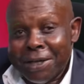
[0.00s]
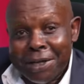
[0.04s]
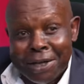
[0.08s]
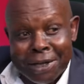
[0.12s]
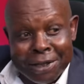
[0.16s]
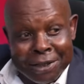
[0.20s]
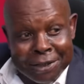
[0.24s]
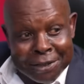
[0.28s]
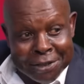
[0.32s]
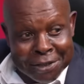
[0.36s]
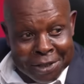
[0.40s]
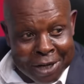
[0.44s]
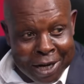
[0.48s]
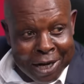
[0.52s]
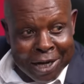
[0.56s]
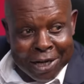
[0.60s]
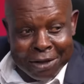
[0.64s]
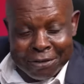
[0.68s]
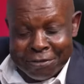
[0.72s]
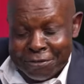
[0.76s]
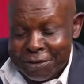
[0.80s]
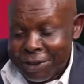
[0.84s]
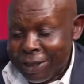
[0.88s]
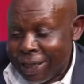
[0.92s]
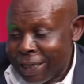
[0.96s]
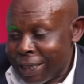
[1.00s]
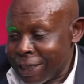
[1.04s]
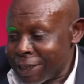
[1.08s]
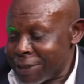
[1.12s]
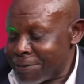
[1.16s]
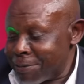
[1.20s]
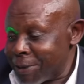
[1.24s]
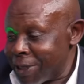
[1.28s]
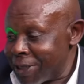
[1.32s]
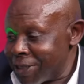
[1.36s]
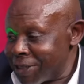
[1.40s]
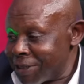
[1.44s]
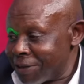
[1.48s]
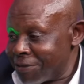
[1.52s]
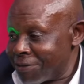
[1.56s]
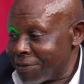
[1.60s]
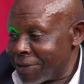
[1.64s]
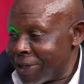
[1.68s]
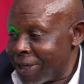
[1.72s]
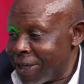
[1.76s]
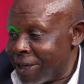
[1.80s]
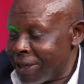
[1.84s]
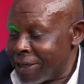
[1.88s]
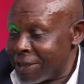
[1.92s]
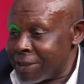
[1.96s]
and drive their
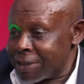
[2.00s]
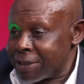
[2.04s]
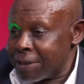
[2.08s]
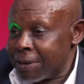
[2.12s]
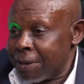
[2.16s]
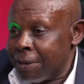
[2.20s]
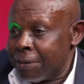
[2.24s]
expensive cars